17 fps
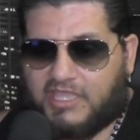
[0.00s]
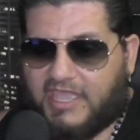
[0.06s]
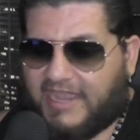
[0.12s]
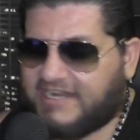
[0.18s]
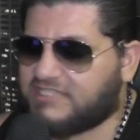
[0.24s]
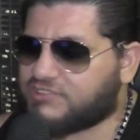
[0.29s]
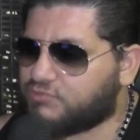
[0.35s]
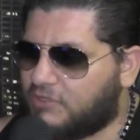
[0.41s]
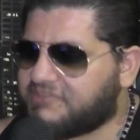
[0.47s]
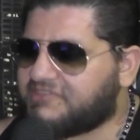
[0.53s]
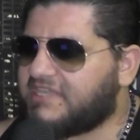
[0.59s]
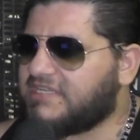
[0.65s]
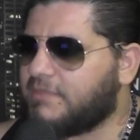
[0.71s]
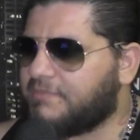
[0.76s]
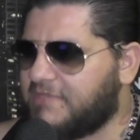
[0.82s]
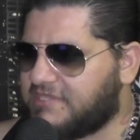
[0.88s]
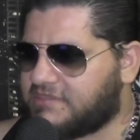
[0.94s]
And it's one thing
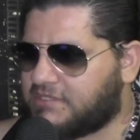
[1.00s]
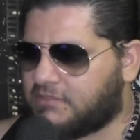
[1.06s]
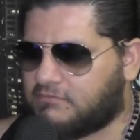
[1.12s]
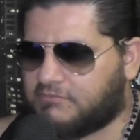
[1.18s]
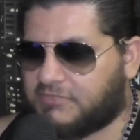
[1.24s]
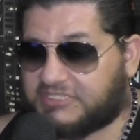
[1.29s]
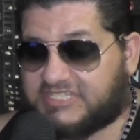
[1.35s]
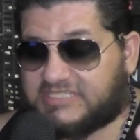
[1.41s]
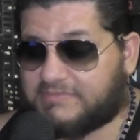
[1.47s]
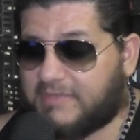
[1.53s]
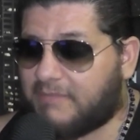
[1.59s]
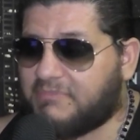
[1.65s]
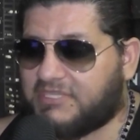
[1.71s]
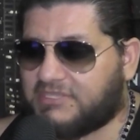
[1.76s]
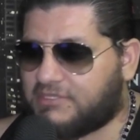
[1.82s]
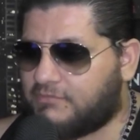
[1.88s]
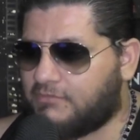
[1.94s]
to beat them, but this man
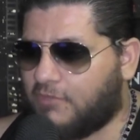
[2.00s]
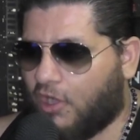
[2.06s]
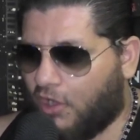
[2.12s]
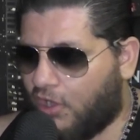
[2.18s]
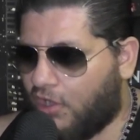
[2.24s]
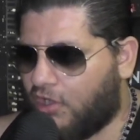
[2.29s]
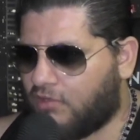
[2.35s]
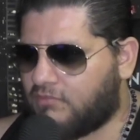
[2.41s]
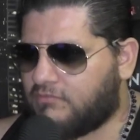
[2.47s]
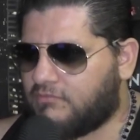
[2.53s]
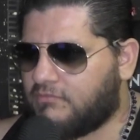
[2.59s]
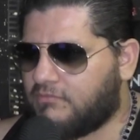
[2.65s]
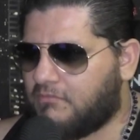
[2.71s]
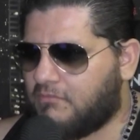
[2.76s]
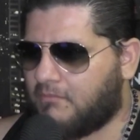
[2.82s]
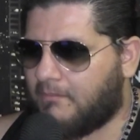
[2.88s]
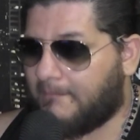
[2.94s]
beat them all
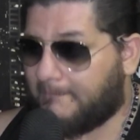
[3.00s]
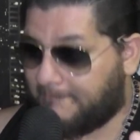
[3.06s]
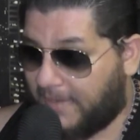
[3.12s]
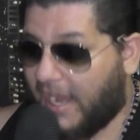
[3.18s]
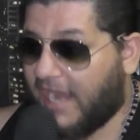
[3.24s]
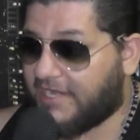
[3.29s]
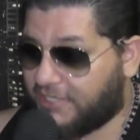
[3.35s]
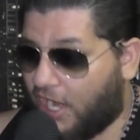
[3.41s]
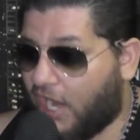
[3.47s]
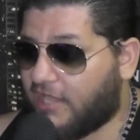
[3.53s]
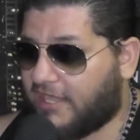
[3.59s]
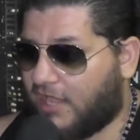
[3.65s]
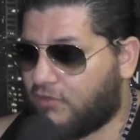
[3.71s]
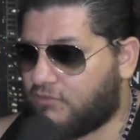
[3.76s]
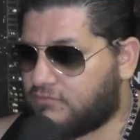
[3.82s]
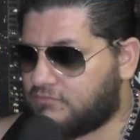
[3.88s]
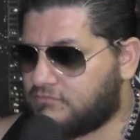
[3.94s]
by knockout.